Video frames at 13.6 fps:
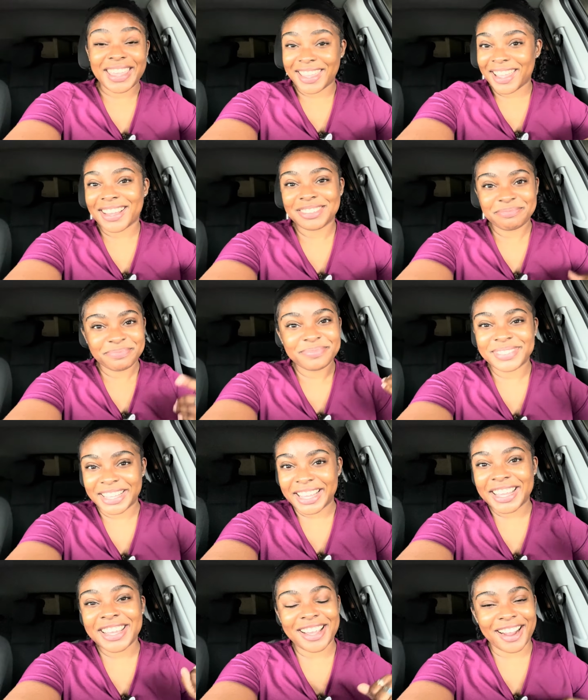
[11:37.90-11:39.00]
yeah,
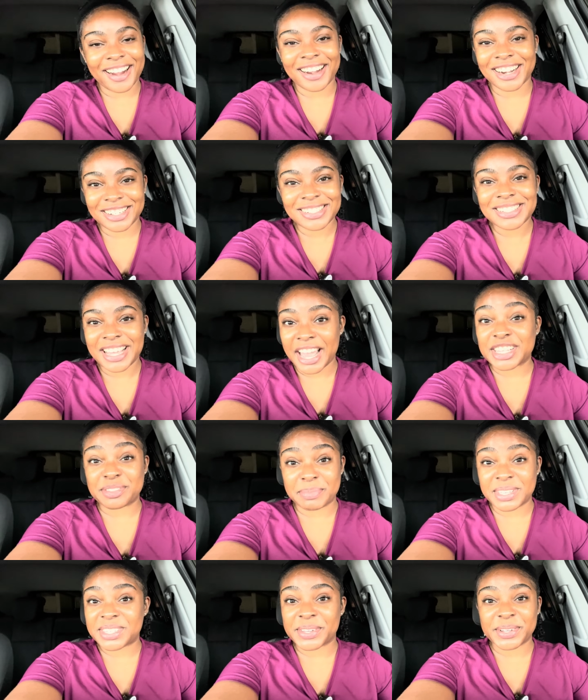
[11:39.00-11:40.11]
the ER has
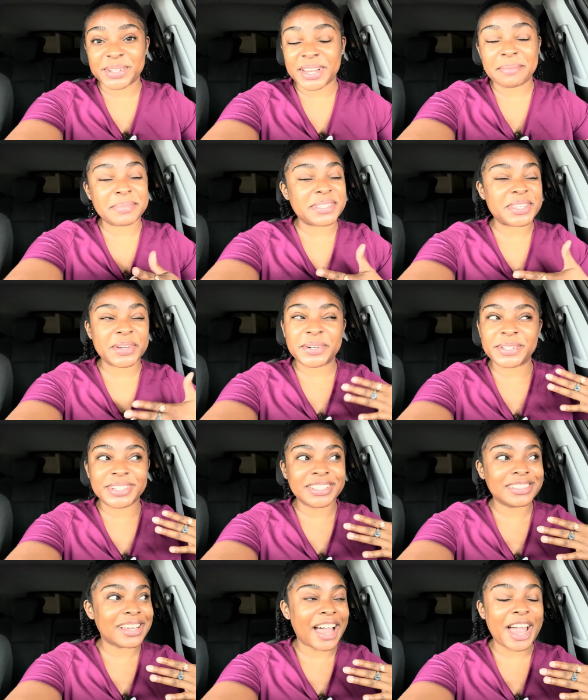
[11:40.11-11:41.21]
me sold. I'm sold.